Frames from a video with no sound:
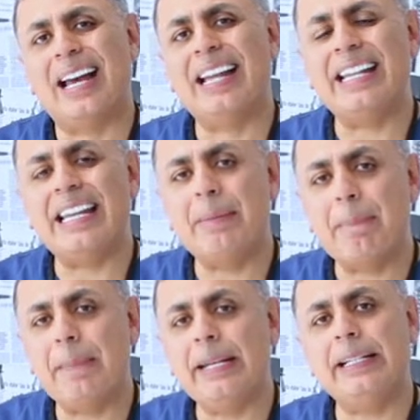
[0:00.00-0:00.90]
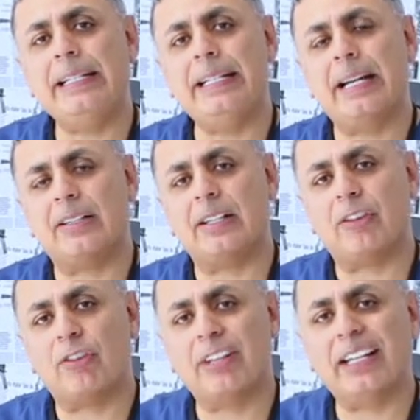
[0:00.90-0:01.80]
an immediate
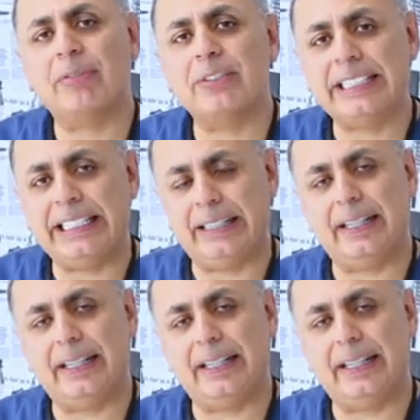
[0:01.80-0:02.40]
set of teeth.